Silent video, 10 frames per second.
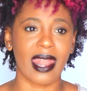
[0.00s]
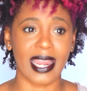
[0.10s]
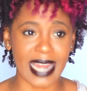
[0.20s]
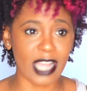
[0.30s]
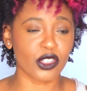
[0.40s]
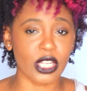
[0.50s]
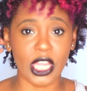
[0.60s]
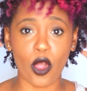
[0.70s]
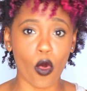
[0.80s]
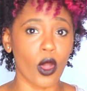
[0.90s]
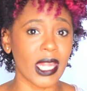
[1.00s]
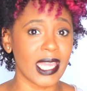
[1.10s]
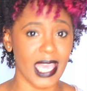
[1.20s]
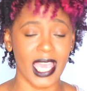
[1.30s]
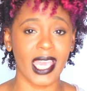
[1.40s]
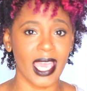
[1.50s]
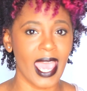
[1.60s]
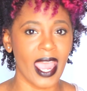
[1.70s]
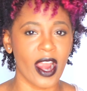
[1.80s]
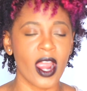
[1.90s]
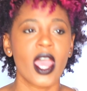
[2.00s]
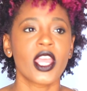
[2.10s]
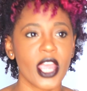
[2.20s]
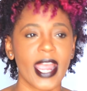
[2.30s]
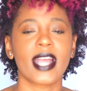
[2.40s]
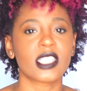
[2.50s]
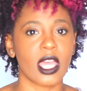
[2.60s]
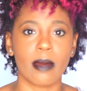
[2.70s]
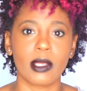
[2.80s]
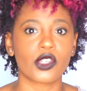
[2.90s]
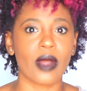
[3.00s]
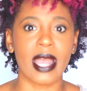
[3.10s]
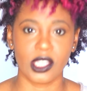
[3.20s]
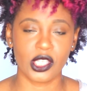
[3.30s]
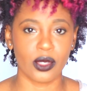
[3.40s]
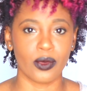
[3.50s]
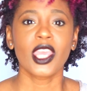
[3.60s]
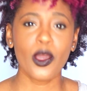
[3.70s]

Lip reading: like naturally coily, kinky hair, your hair is going to be dry too.